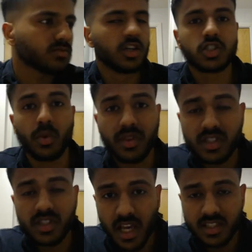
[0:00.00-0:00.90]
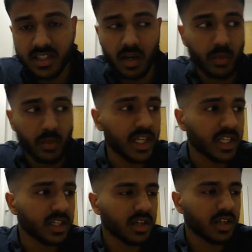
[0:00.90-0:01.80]
So in this case here, we
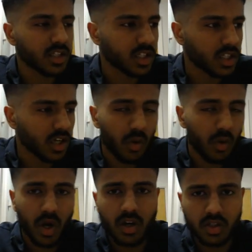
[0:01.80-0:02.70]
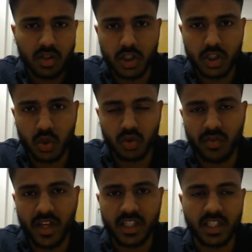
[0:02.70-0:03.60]
needed 100 joules of
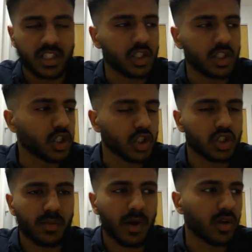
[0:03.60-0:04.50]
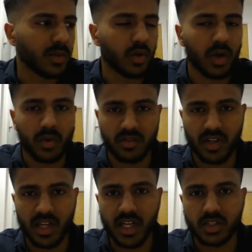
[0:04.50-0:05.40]
energy to just about liberate one of the
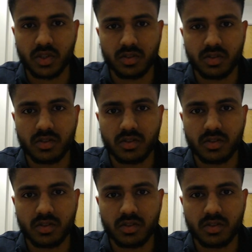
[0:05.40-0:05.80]
electrons.